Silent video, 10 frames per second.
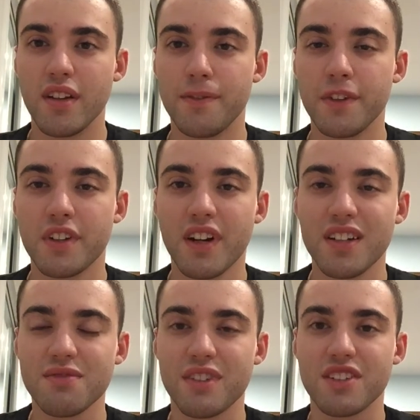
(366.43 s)
If you
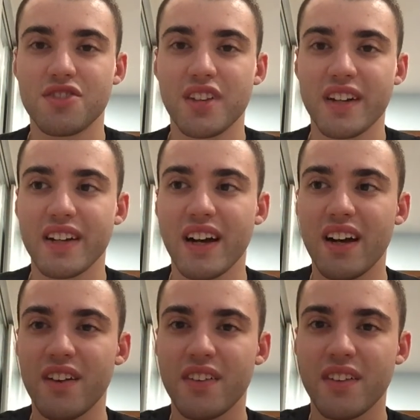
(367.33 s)
guys want to check it
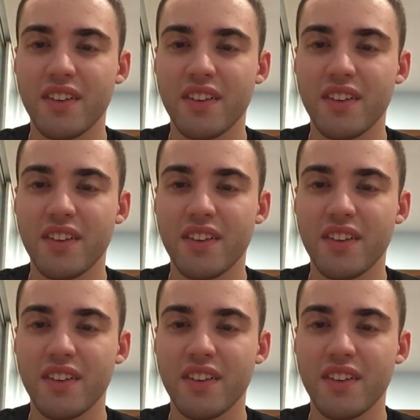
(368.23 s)
out,